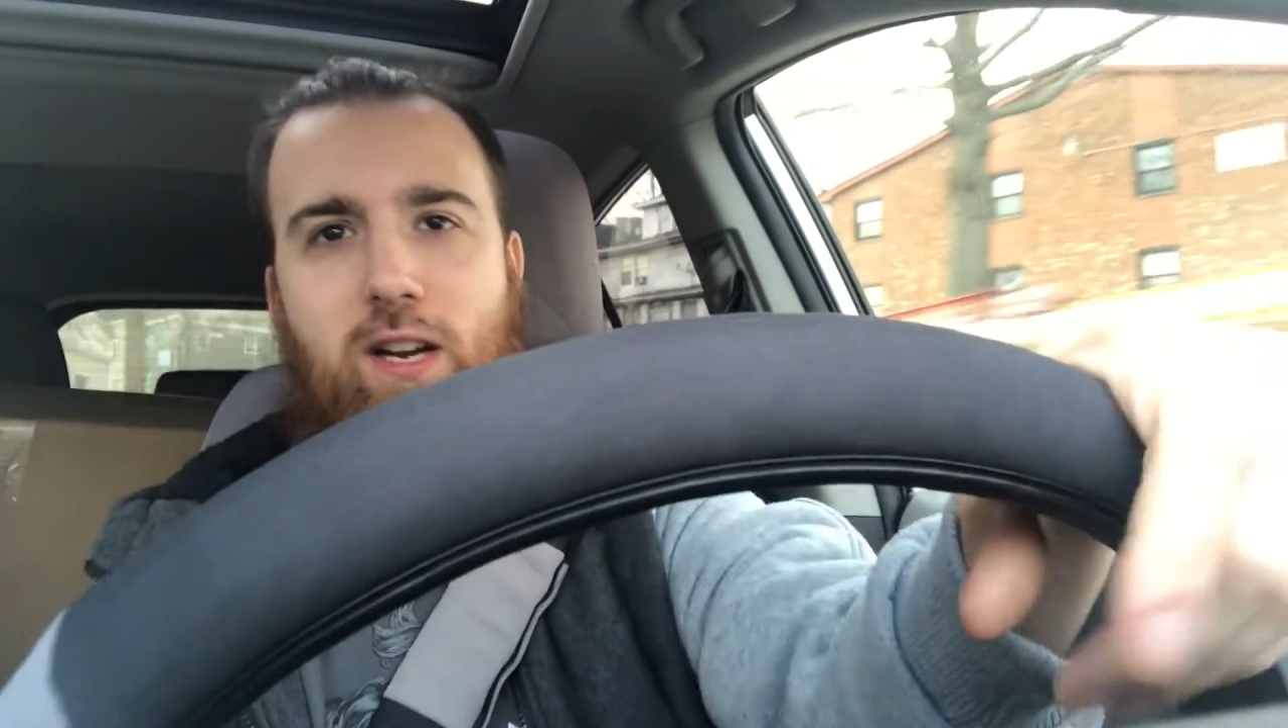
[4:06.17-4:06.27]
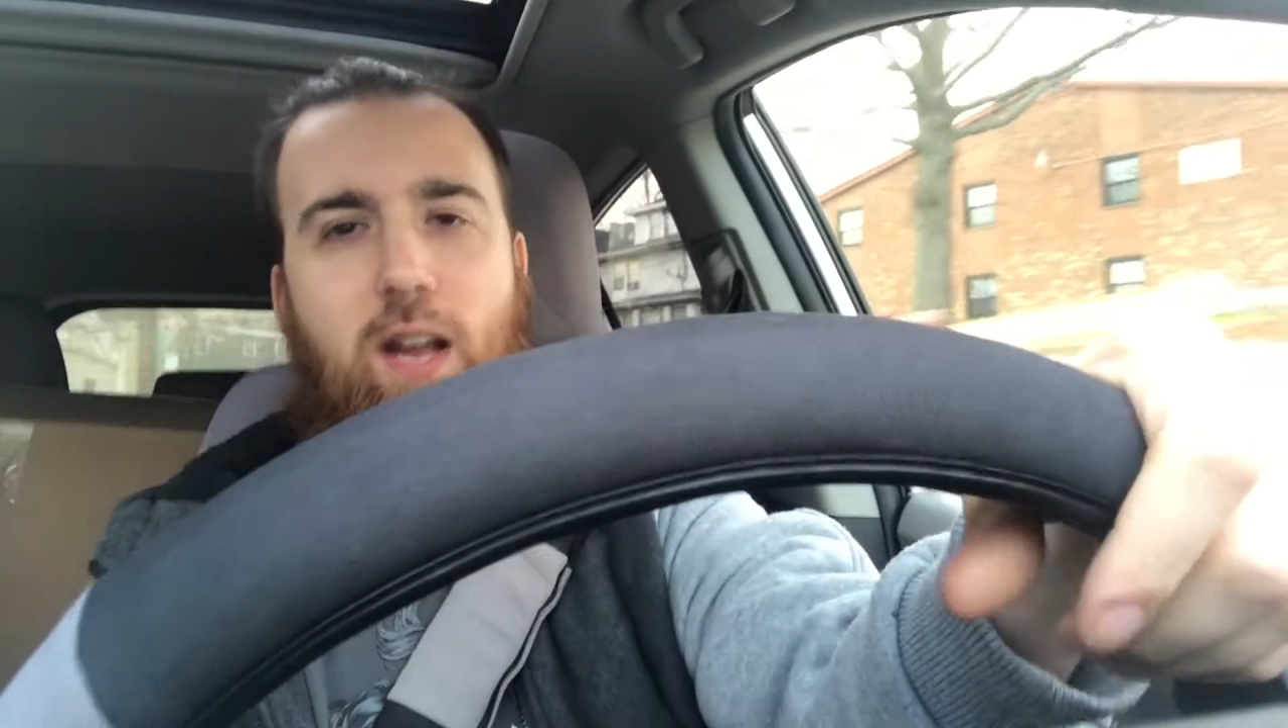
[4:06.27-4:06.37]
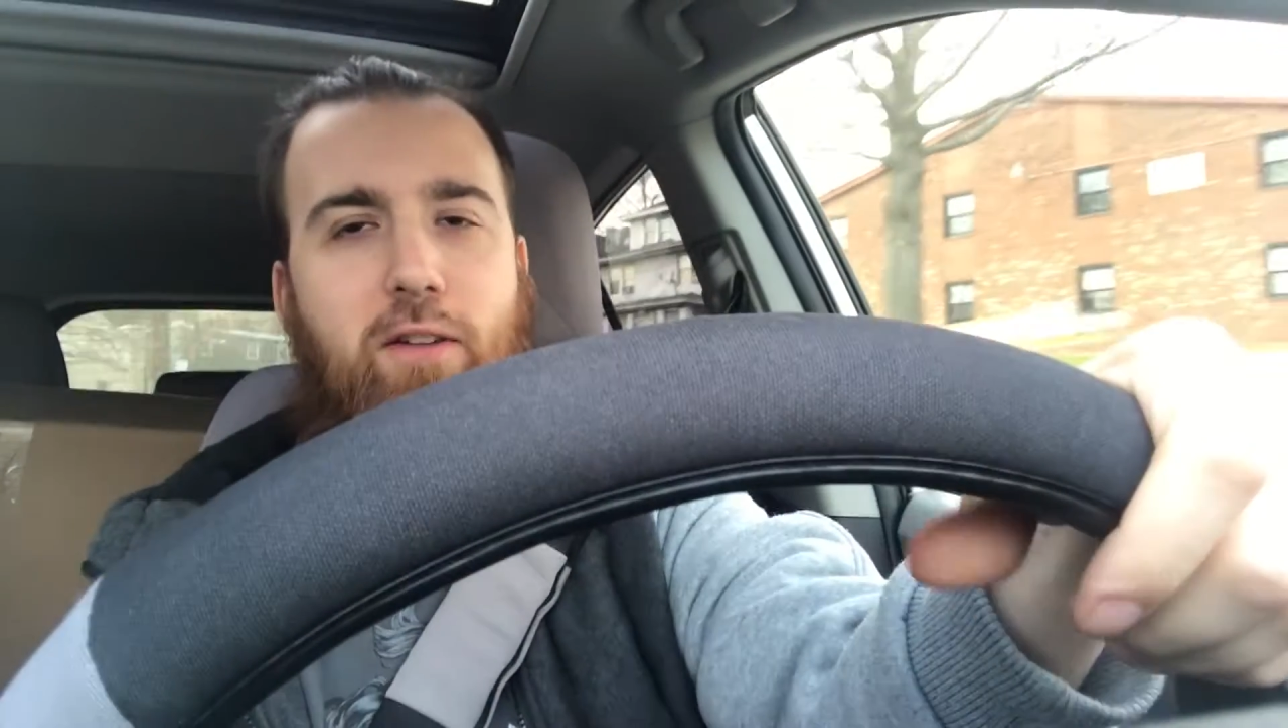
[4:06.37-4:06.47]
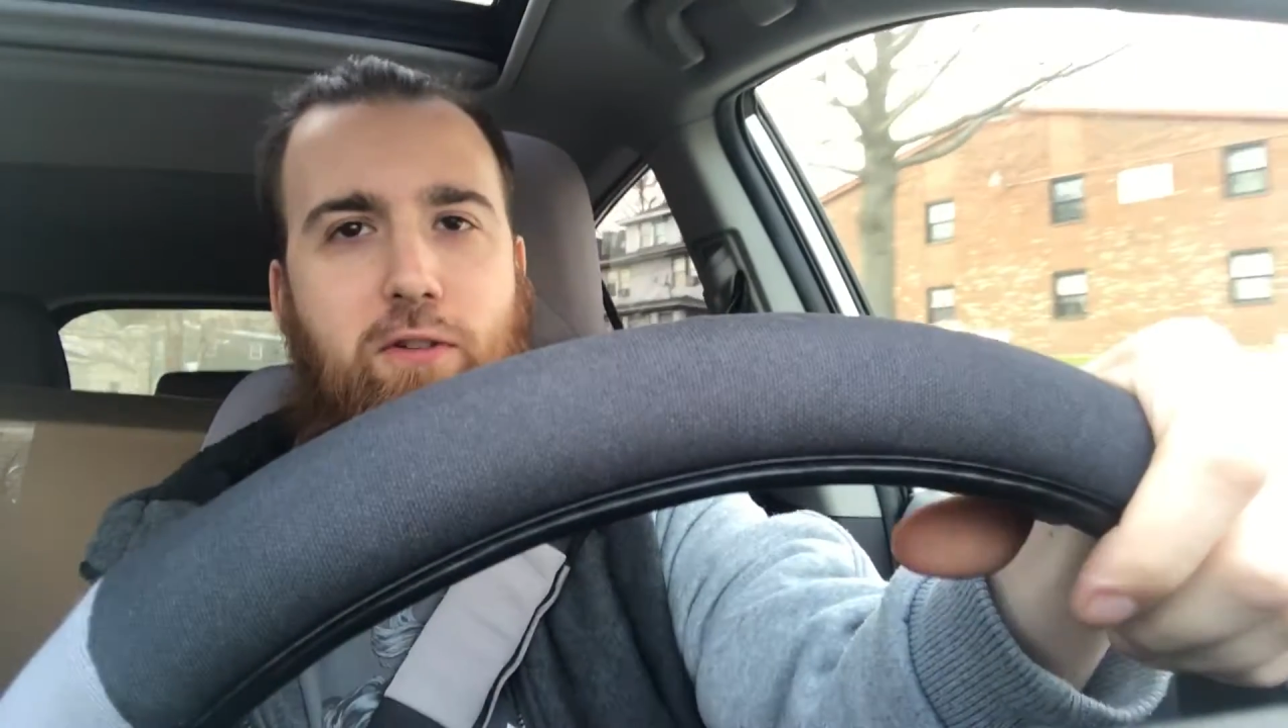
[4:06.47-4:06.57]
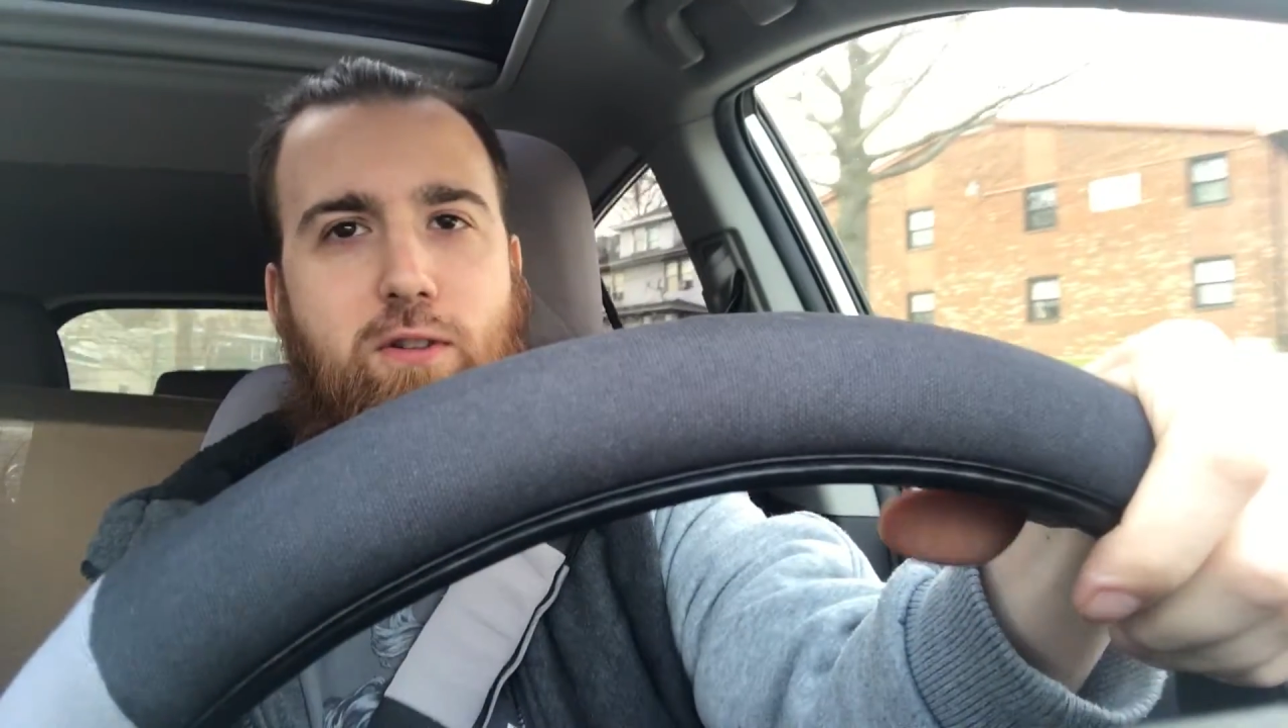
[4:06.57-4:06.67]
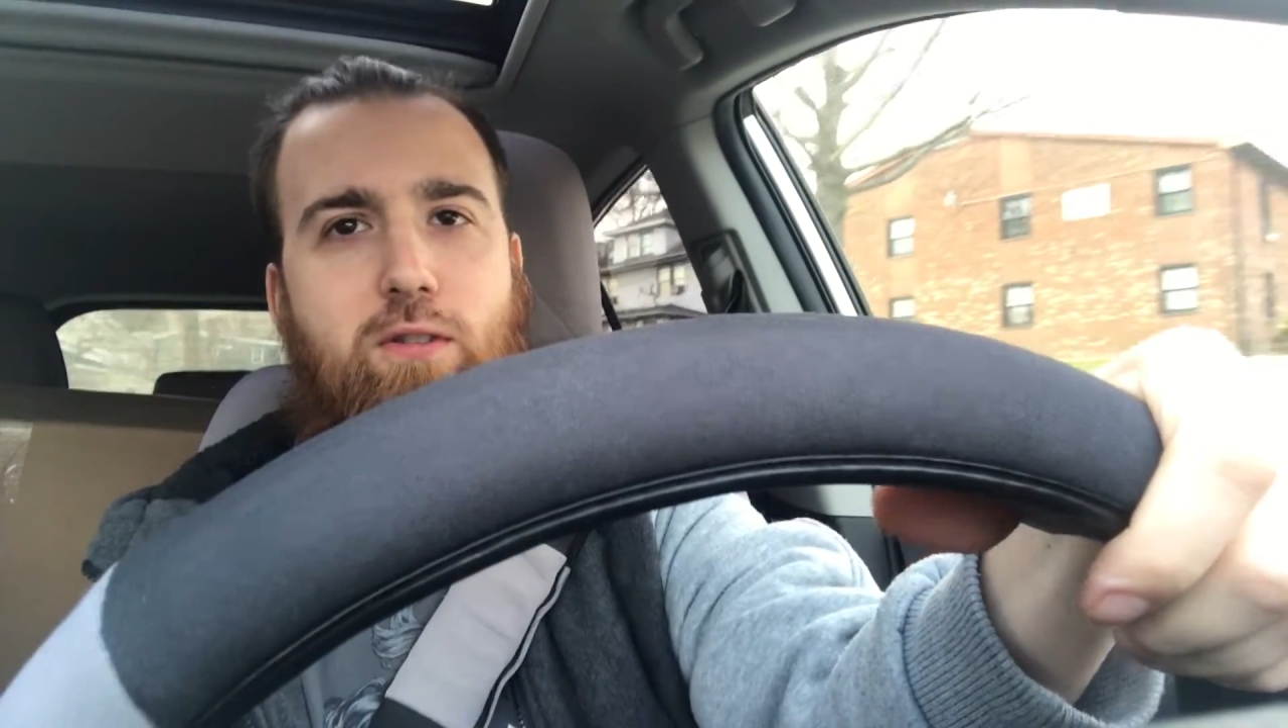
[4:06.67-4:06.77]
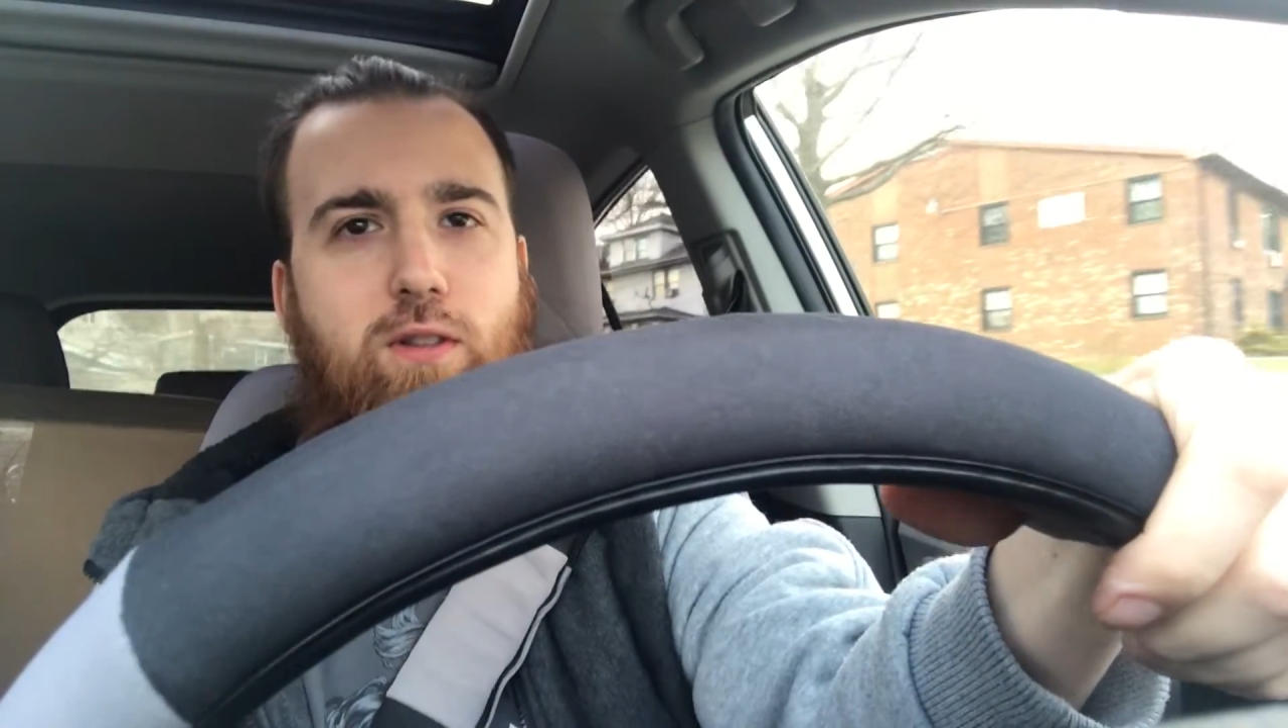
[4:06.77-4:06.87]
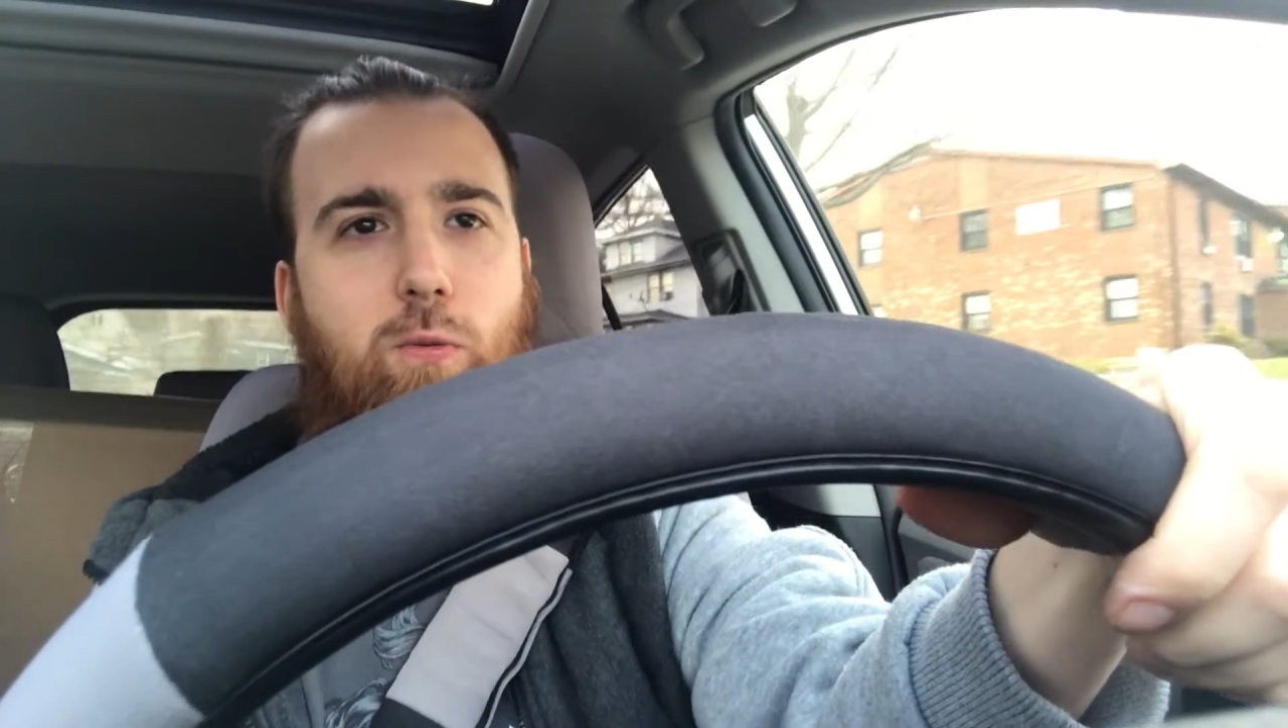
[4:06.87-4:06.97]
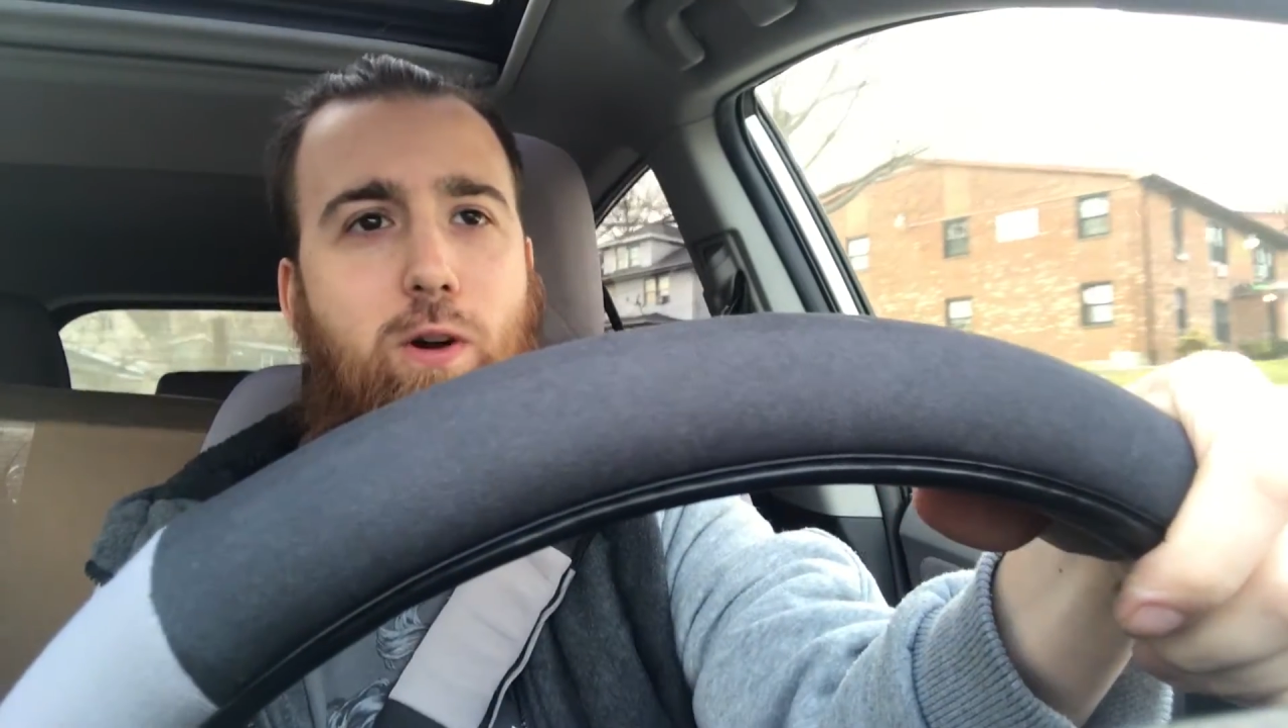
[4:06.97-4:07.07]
tonight after